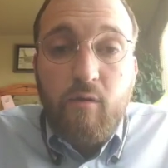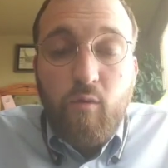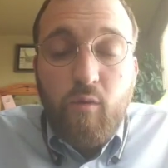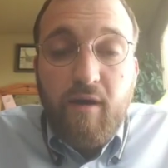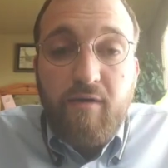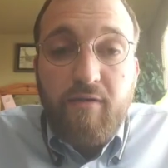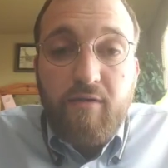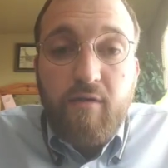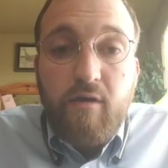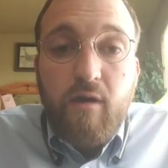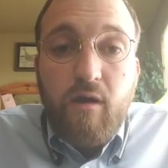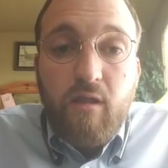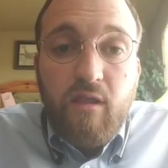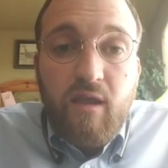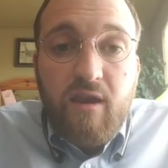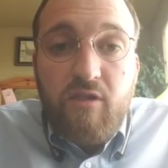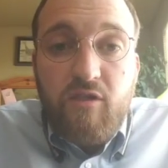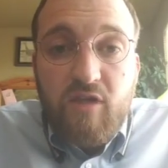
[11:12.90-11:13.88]
Well, there are
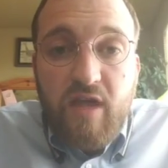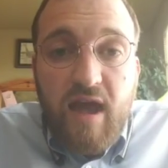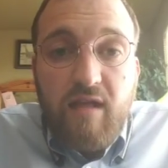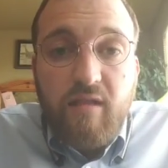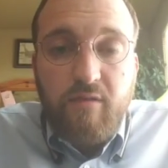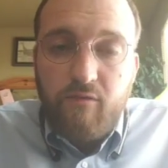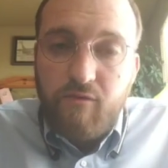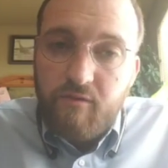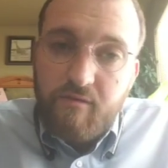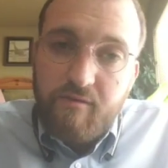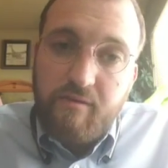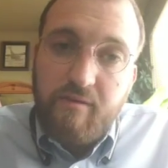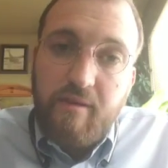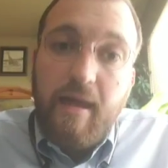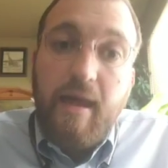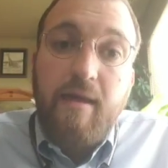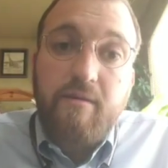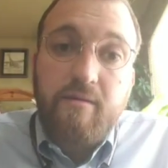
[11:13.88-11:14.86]
a lot of challenges
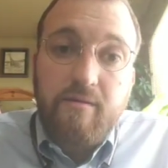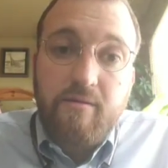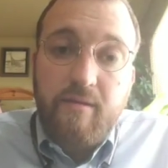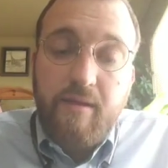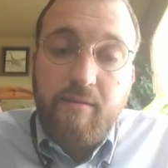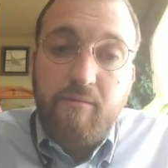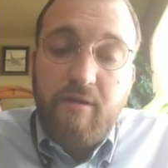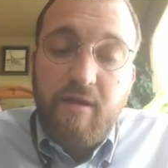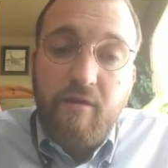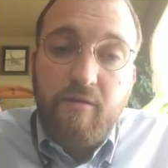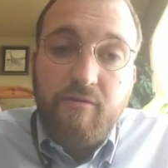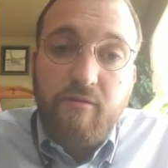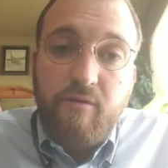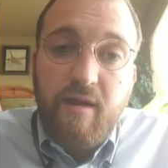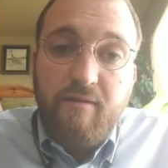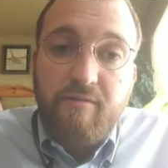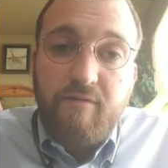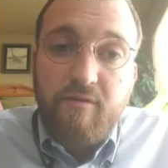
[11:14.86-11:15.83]
in that we
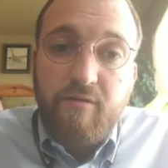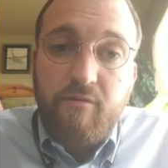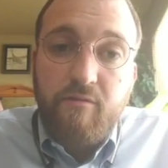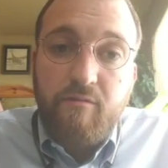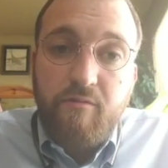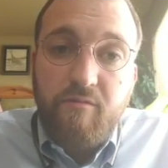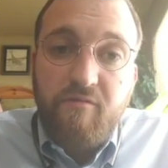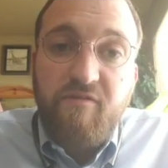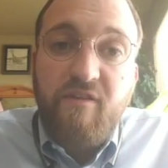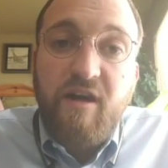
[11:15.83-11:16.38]
also have to